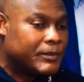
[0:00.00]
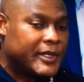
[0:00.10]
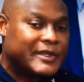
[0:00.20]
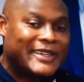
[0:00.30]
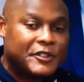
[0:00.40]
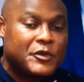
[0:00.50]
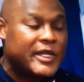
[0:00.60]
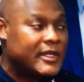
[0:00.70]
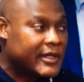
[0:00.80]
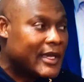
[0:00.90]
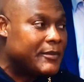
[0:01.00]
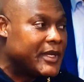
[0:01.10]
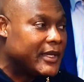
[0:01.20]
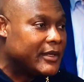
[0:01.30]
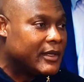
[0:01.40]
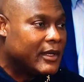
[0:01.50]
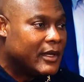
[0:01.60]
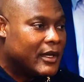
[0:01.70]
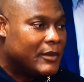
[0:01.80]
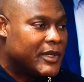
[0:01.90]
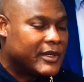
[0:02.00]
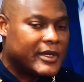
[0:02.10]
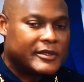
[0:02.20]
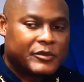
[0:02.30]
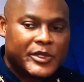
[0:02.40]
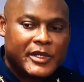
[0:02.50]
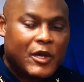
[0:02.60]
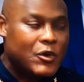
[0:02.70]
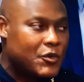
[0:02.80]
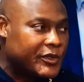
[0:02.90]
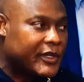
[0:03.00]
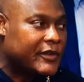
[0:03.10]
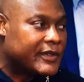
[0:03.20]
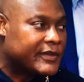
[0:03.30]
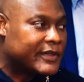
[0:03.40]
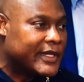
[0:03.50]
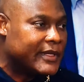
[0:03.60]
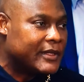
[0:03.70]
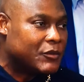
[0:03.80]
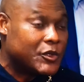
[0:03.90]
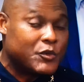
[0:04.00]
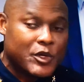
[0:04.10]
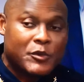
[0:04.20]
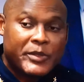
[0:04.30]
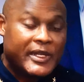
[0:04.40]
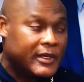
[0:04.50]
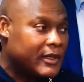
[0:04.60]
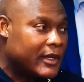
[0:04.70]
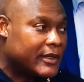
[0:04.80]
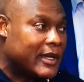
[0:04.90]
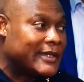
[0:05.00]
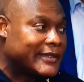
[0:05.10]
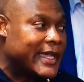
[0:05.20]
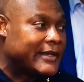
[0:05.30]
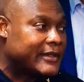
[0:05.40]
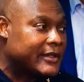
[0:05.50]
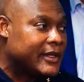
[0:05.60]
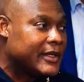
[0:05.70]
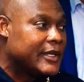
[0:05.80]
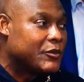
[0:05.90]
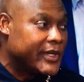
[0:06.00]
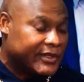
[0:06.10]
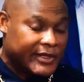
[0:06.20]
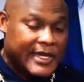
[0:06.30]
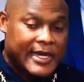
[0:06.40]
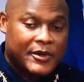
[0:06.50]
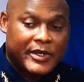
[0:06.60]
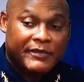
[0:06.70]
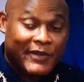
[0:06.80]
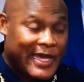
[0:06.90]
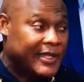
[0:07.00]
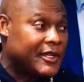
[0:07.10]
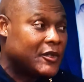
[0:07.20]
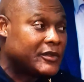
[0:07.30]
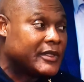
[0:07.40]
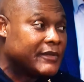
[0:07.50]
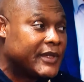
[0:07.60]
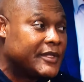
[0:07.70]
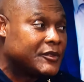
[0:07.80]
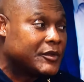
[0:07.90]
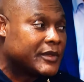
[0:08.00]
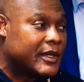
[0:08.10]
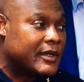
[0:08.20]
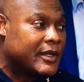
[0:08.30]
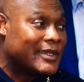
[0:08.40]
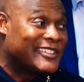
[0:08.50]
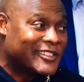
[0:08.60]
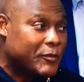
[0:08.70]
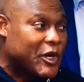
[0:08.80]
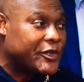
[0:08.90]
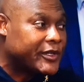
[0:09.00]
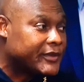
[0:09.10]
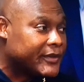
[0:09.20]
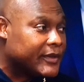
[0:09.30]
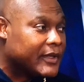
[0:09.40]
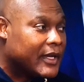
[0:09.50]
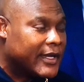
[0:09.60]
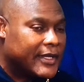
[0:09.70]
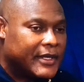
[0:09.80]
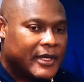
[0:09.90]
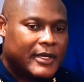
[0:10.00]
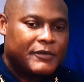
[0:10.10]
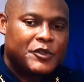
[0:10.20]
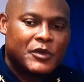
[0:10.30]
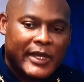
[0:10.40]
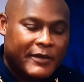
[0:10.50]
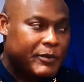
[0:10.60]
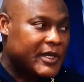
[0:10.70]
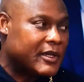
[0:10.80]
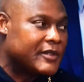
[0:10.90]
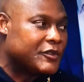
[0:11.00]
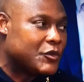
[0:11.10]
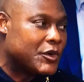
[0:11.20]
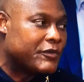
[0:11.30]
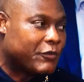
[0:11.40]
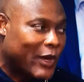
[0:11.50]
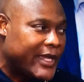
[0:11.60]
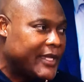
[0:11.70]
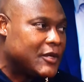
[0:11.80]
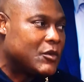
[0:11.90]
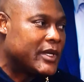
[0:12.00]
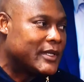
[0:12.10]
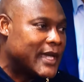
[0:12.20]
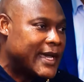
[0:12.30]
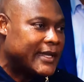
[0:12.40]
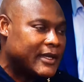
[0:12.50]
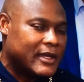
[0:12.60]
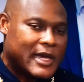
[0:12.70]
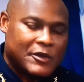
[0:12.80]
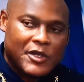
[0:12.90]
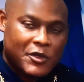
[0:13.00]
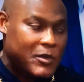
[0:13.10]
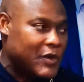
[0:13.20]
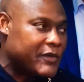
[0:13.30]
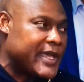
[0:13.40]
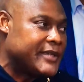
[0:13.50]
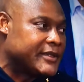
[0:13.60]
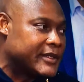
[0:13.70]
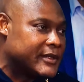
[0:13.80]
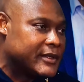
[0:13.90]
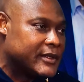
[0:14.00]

but they do need to come in because we know who was on the scene, and we will be contacting and reaching out and finding those individuals. This is a murder. And if you left because you were afraid or whatnot, I don't know the motivation.